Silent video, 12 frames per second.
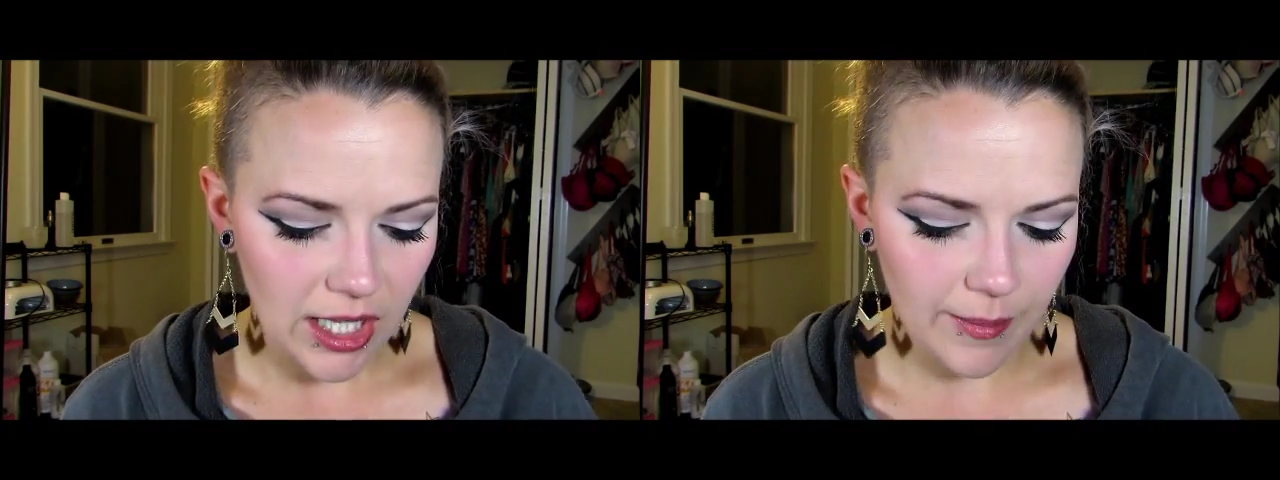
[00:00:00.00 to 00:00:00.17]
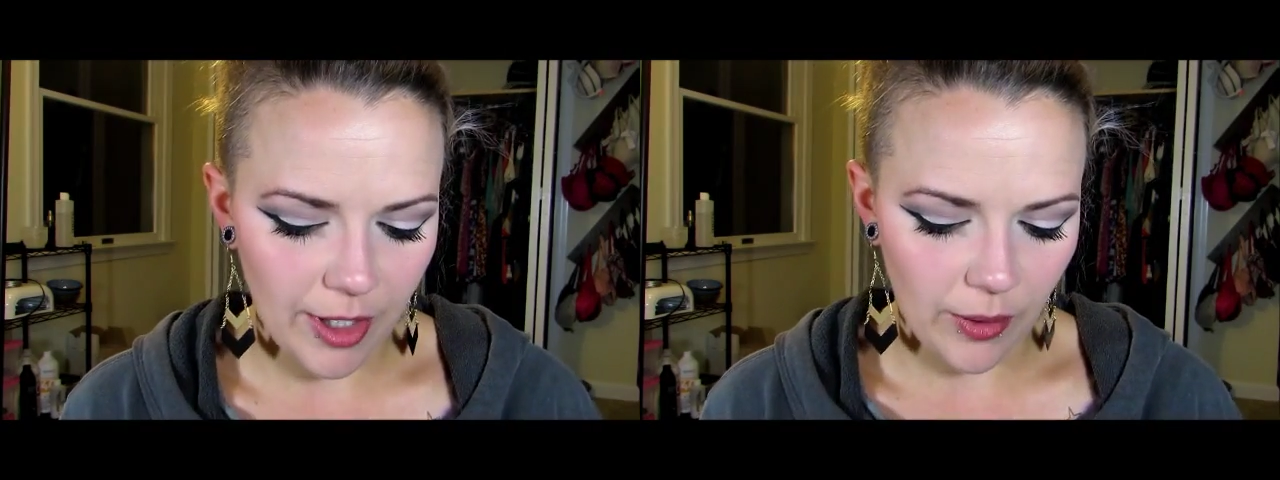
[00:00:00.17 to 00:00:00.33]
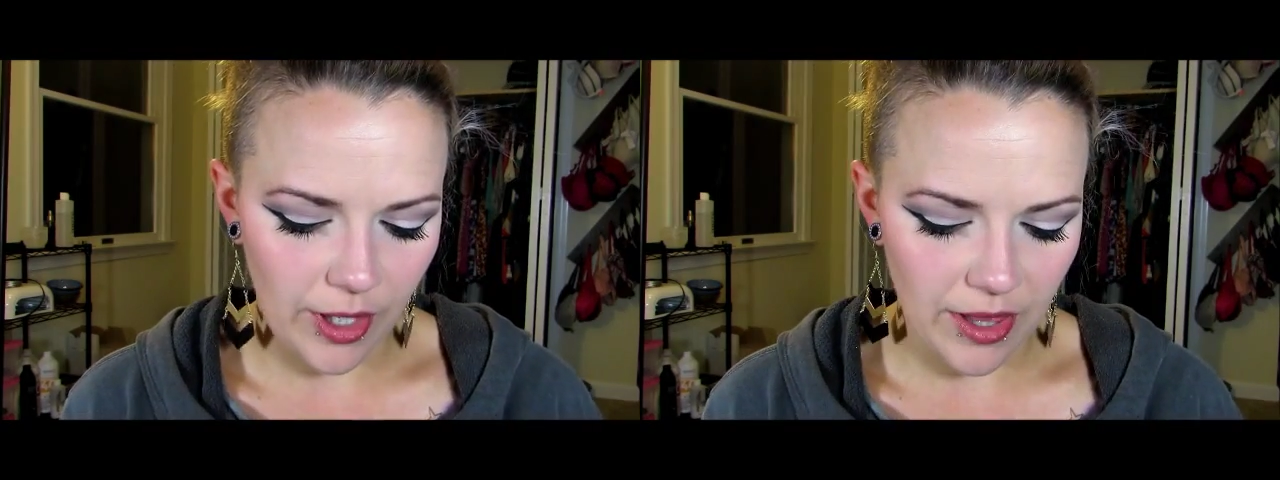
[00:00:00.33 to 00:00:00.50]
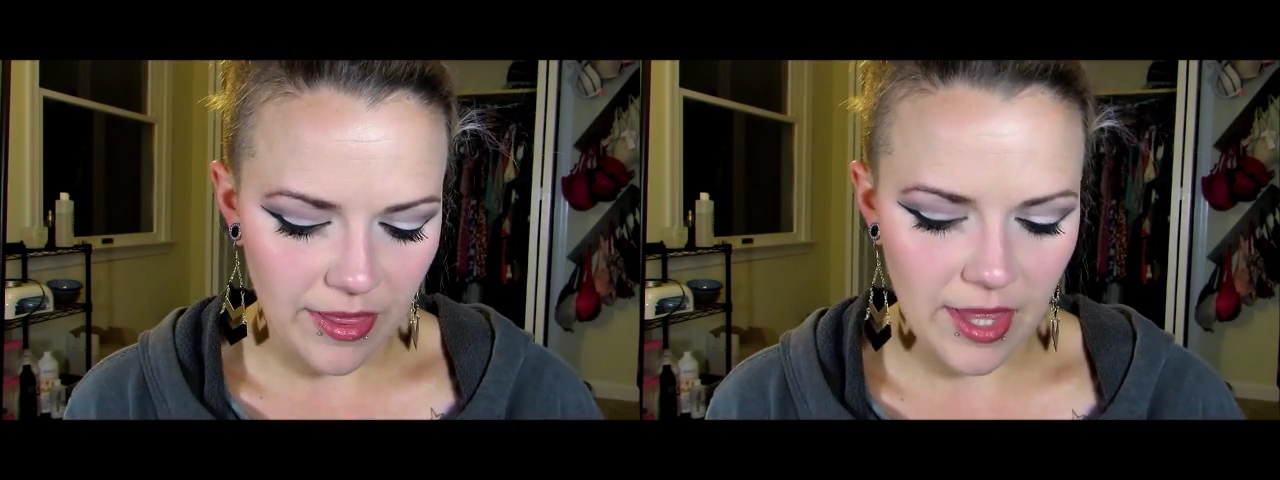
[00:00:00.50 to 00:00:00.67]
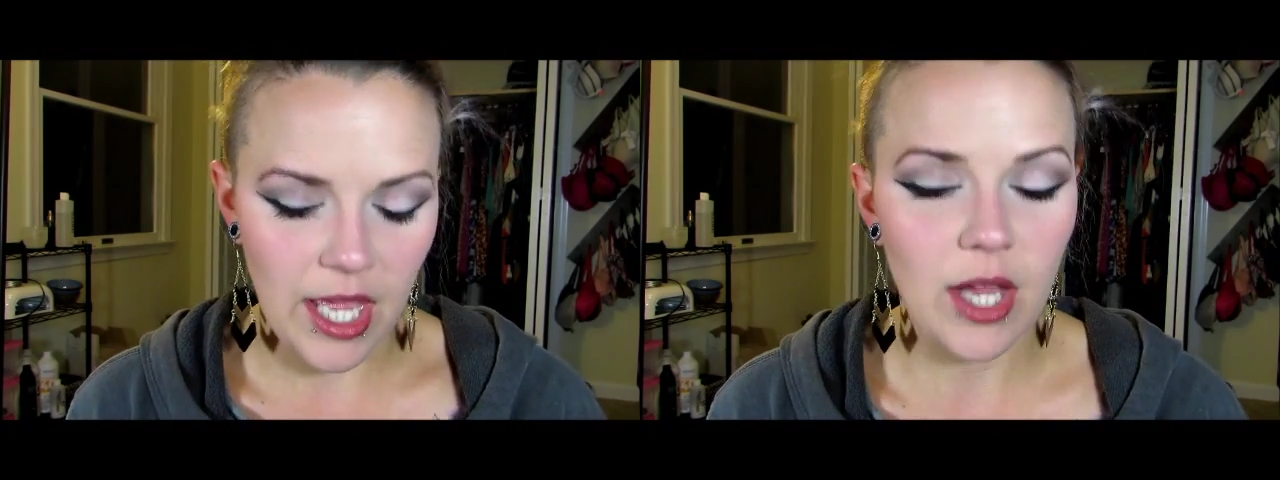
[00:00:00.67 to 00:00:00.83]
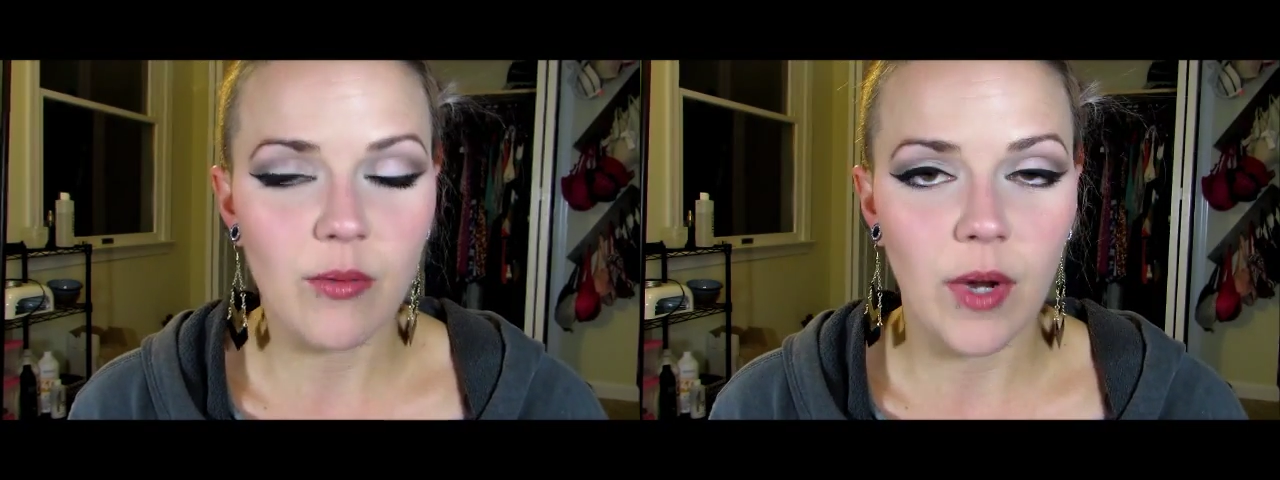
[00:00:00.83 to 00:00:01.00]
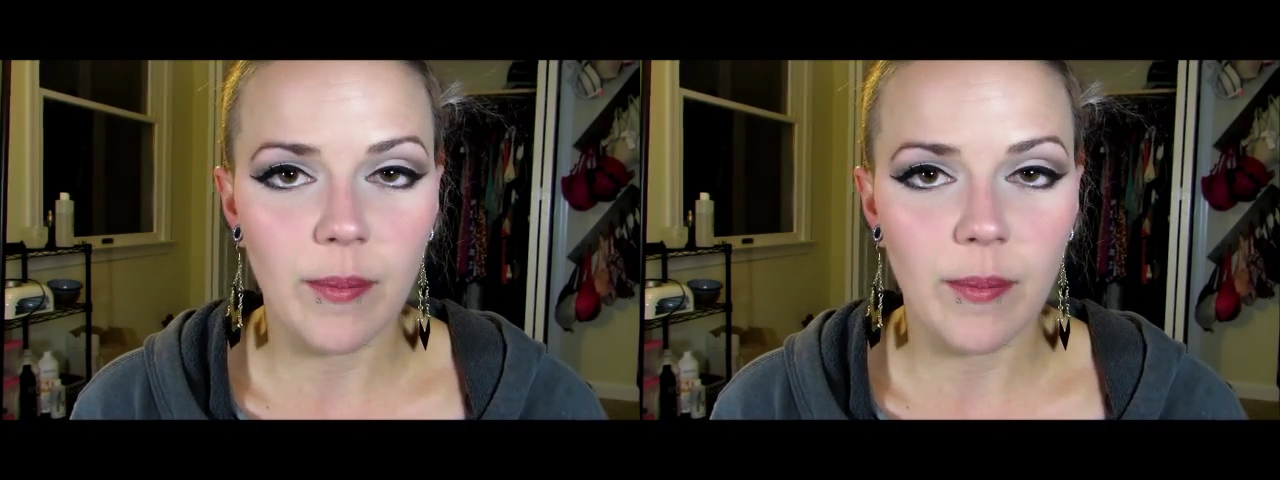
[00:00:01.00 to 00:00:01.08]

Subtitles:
let me know what you think.